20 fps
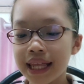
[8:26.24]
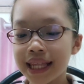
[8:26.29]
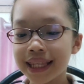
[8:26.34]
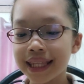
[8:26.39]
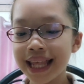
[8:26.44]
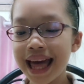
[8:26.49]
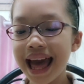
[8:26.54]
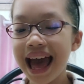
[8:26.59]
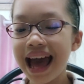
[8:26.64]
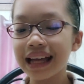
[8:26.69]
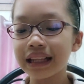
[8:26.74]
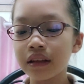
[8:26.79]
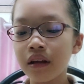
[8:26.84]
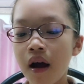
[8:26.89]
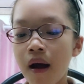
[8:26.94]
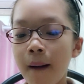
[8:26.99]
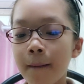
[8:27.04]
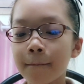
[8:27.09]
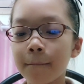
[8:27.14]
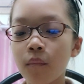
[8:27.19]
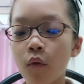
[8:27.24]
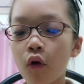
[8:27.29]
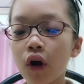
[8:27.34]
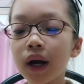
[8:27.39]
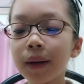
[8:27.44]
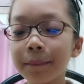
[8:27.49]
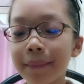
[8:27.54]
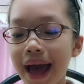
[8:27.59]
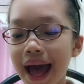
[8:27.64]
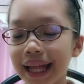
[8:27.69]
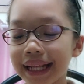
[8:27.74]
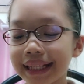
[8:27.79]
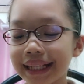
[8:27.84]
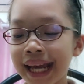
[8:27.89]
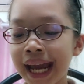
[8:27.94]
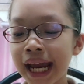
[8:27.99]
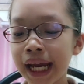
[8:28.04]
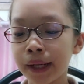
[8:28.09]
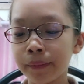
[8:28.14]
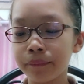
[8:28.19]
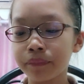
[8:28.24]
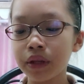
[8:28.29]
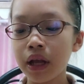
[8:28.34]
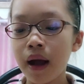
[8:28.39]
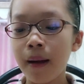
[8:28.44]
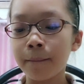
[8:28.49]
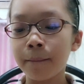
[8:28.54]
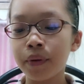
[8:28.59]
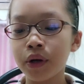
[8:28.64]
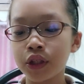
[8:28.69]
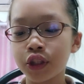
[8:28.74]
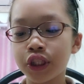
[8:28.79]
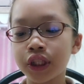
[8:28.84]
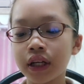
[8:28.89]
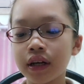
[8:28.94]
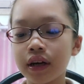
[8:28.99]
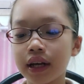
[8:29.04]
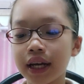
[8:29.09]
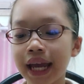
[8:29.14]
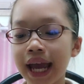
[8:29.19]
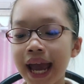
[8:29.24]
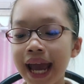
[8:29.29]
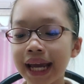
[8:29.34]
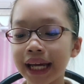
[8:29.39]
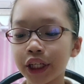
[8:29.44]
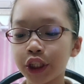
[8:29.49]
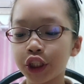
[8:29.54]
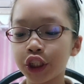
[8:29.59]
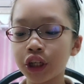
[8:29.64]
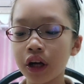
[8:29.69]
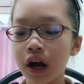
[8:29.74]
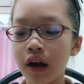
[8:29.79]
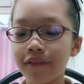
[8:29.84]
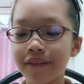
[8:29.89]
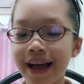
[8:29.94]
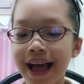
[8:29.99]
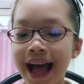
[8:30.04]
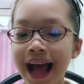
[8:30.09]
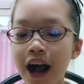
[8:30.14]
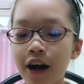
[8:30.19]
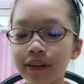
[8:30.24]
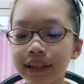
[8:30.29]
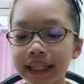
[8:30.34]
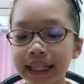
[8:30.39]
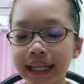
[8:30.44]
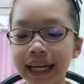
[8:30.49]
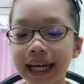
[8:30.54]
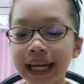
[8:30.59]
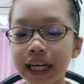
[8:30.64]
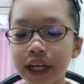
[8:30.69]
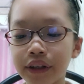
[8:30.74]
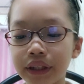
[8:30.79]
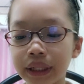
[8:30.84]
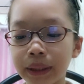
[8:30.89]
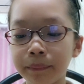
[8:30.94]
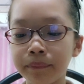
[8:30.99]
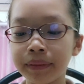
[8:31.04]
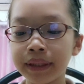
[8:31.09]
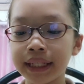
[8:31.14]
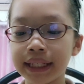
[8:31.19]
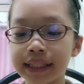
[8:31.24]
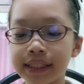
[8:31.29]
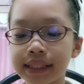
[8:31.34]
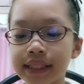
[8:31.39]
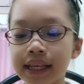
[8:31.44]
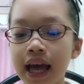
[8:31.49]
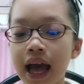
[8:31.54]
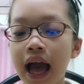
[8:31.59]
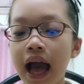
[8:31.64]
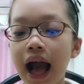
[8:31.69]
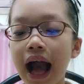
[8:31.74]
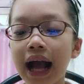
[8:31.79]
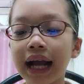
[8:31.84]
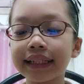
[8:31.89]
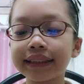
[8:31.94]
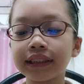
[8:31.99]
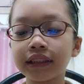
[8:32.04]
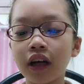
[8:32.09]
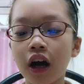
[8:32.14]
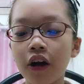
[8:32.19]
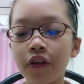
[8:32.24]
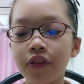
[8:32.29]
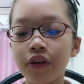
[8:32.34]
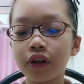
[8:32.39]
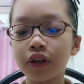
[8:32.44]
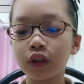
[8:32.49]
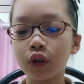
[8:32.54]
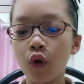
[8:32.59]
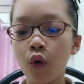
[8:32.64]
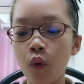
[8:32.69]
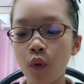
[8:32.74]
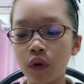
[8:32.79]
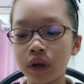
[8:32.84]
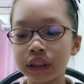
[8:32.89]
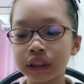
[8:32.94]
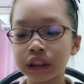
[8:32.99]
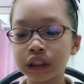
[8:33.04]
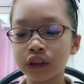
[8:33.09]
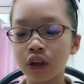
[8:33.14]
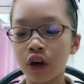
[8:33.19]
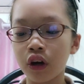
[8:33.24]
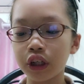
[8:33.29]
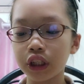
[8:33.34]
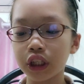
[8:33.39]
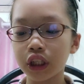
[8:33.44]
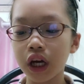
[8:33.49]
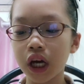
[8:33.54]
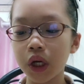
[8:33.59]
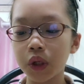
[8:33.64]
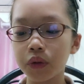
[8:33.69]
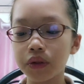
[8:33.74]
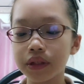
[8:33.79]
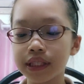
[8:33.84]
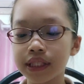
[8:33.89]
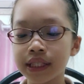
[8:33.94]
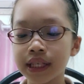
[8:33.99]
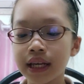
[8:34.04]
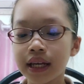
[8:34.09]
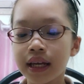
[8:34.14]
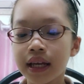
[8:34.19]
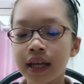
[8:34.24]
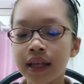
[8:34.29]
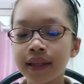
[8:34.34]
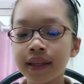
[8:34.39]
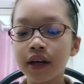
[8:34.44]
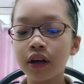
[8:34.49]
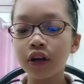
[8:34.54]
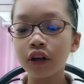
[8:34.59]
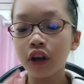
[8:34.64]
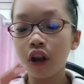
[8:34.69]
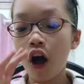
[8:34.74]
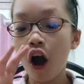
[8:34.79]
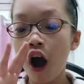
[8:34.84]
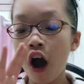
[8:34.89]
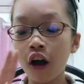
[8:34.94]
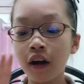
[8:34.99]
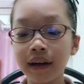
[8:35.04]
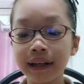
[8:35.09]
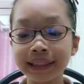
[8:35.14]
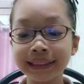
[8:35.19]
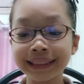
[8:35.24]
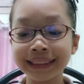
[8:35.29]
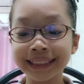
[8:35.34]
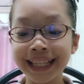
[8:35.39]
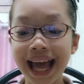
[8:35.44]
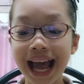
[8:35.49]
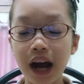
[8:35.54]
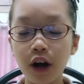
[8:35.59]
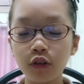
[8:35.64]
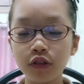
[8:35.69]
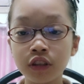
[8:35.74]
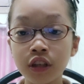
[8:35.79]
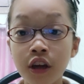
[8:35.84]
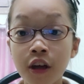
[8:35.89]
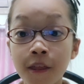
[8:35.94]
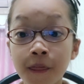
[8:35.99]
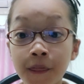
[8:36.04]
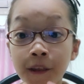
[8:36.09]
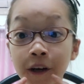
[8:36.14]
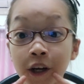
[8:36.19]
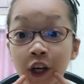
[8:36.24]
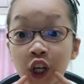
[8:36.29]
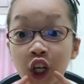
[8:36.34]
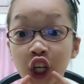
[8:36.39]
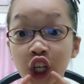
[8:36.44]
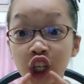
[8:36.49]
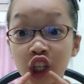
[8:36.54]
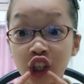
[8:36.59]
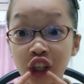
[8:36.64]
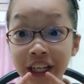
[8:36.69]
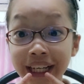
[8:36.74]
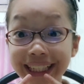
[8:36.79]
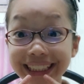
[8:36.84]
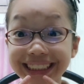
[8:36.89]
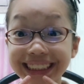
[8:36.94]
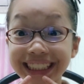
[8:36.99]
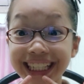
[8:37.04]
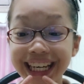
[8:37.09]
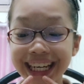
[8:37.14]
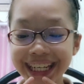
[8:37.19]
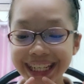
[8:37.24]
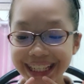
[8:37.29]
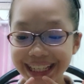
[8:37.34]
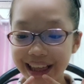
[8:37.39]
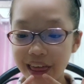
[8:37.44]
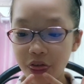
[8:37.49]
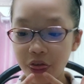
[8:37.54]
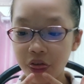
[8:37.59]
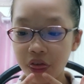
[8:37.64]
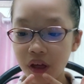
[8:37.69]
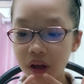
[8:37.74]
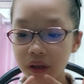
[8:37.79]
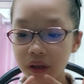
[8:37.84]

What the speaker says: Then more men came, pushing a cage of howling hairy beasts. I saw their coarse dark coats, their long snout, the great teeth.